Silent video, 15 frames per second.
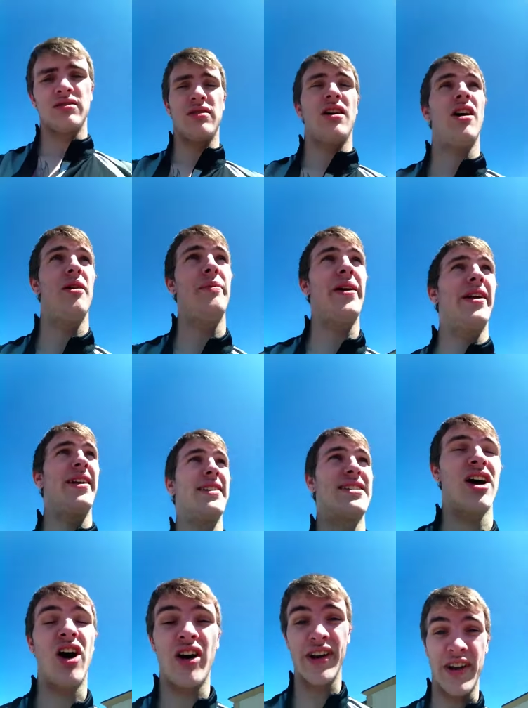Oh man, it's
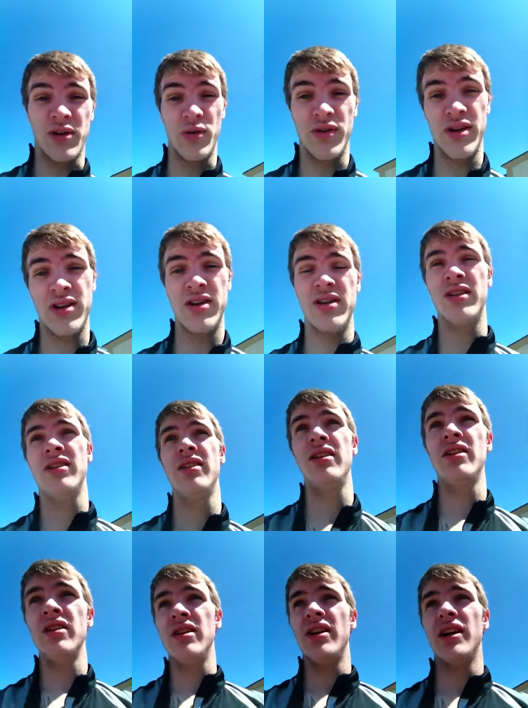hot out.
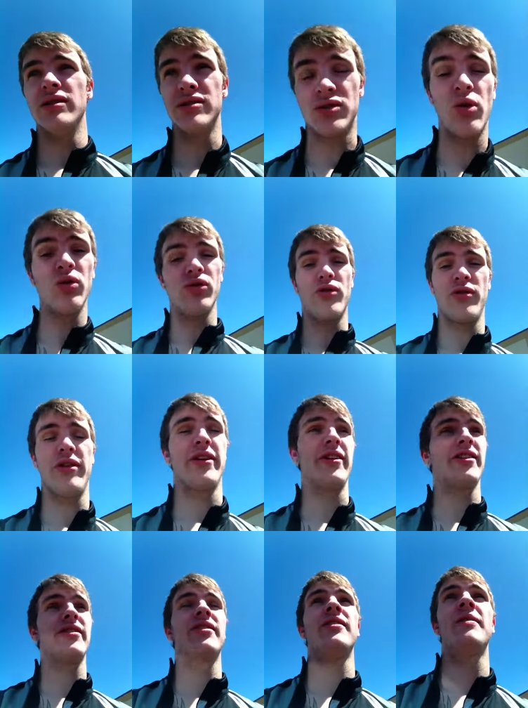It was cold earlier.
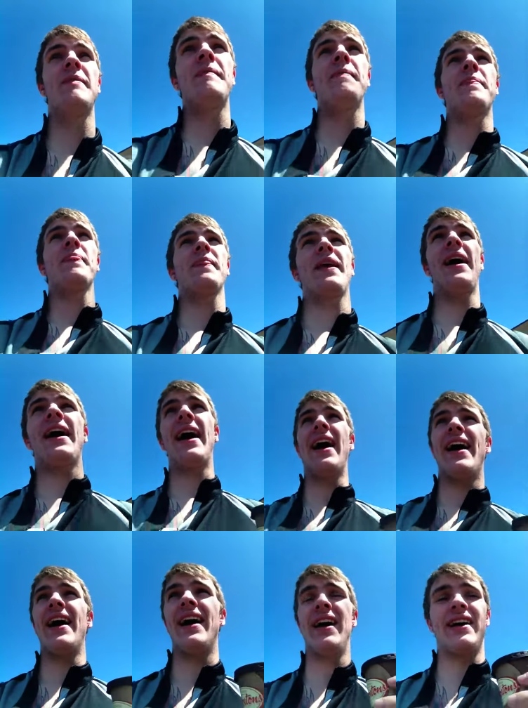
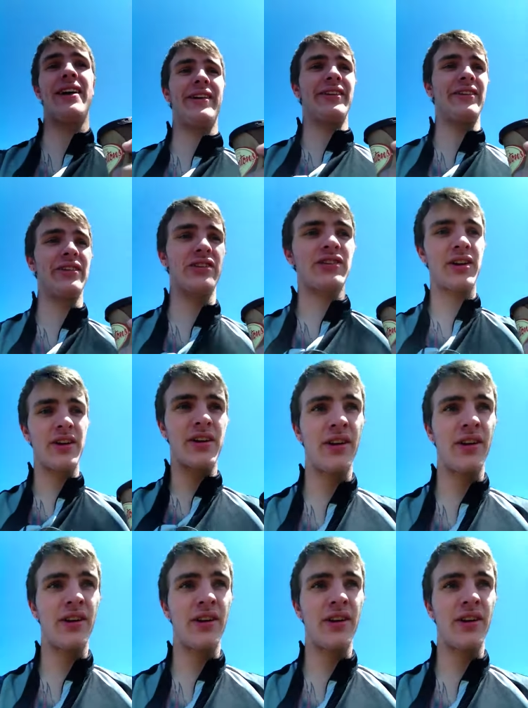And